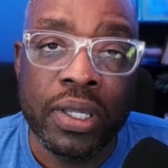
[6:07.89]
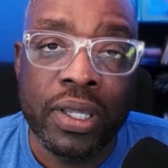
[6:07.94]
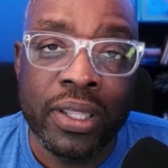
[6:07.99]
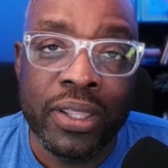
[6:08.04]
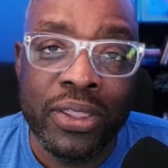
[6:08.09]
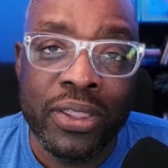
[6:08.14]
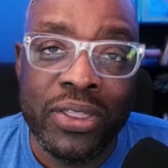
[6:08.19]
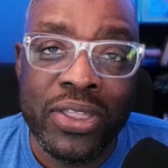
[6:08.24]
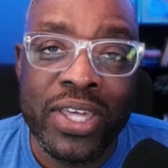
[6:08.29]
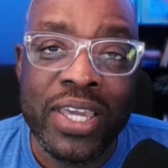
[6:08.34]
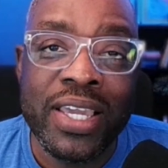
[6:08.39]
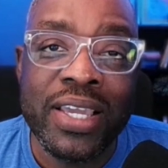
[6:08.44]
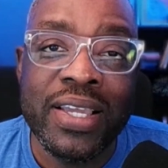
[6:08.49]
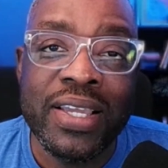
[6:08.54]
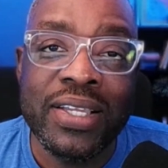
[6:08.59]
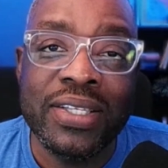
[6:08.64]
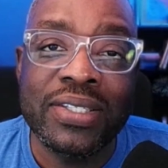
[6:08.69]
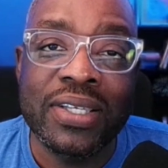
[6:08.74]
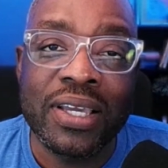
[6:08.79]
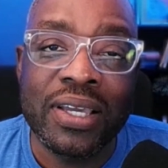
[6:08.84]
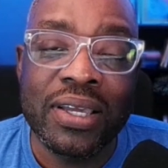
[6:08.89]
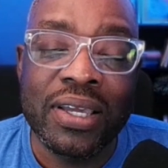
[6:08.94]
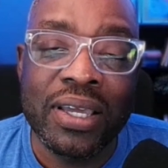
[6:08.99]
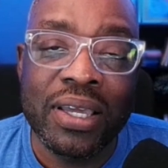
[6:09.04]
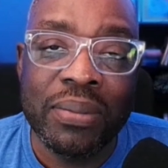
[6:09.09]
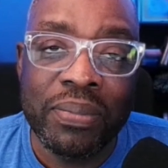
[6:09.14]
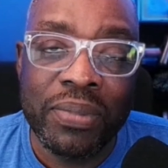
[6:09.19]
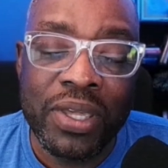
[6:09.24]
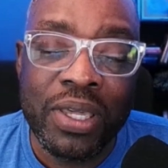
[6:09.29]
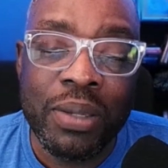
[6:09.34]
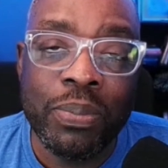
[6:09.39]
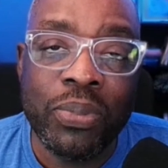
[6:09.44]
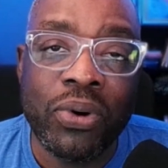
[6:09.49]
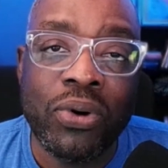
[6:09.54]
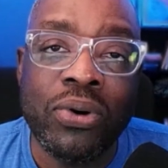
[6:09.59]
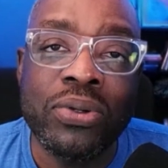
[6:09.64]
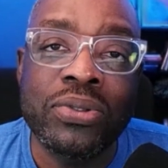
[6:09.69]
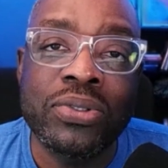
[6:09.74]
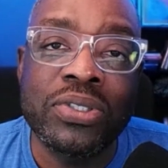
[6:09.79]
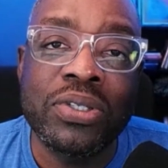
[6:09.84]
these
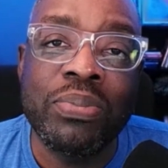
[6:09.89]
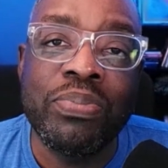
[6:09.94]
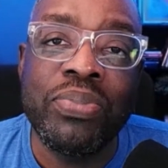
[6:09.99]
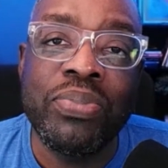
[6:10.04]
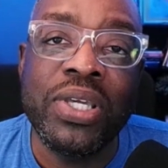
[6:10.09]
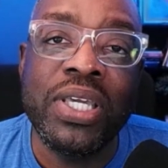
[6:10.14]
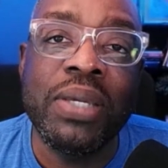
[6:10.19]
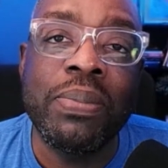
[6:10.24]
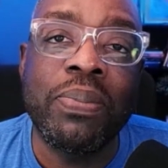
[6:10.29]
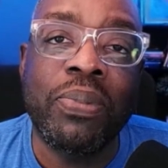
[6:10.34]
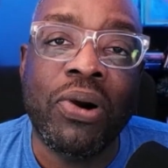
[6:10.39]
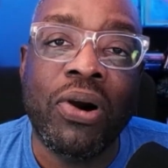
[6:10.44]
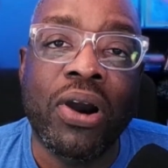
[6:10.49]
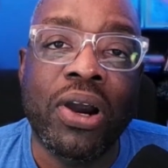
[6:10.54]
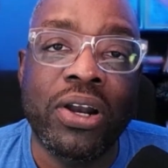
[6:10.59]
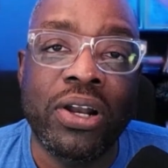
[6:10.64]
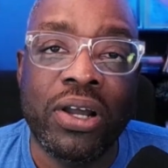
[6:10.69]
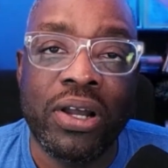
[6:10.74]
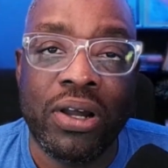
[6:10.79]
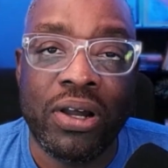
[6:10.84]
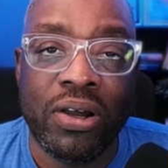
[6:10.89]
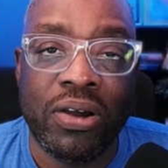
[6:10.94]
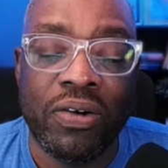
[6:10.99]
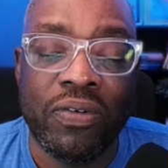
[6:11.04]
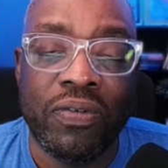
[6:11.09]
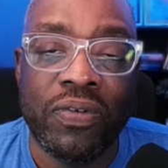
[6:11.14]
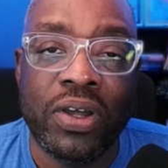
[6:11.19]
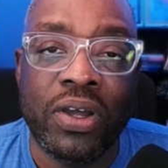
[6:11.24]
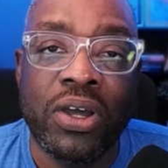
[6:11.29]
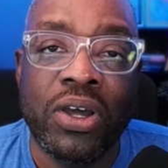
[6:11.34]
people to be part of